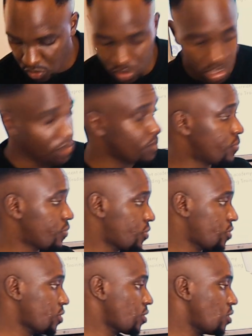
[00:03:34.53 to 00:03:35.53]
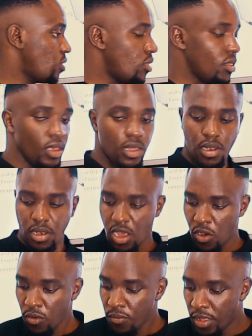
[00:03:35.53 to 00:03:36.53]
Okay,
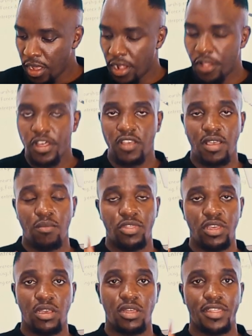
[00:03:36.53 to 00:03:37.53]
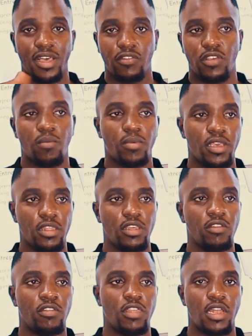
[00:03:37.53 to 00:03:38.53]
now there are some key
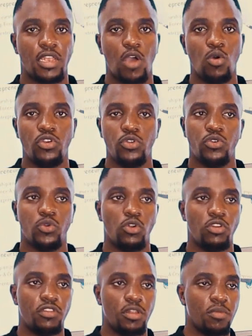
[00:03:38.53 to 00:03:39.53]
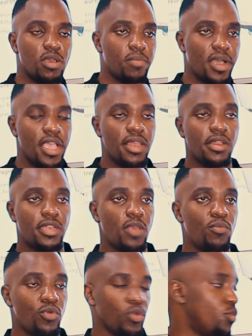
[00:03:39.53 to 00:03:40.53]
things that I want you to always remember
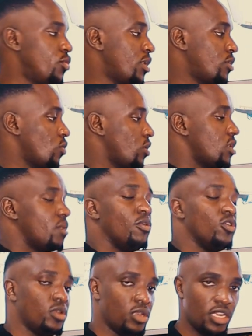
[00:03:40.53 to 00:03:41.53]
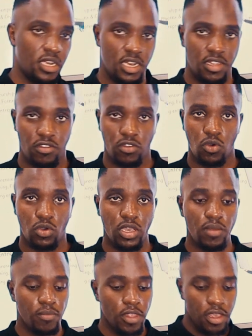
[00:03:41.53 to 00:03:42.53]
anytime you are talking about trend lines.
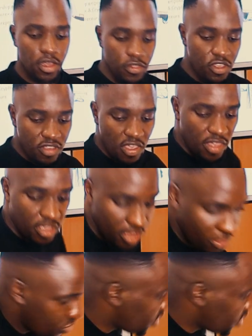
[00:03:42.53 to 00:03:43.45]
Okay, these are the key